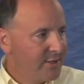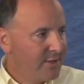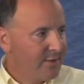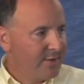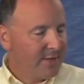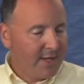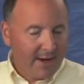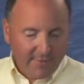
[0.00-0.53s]

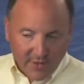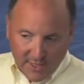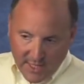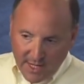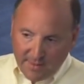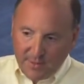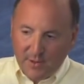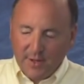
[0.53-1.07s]
So every
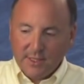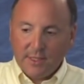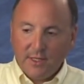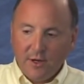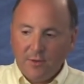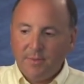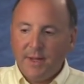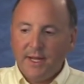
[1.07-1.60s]
time you exit
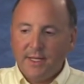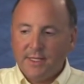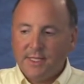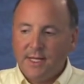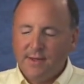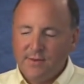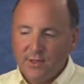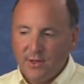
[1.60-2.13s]
Notepad, it
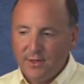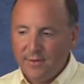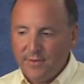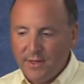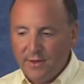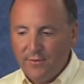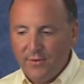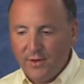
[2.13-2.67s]
saves all of
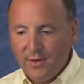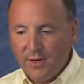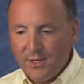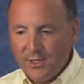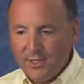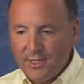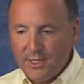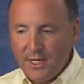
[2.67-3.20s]
the
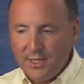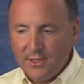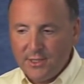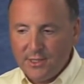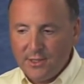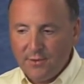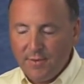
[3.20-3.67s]
configuration changes to the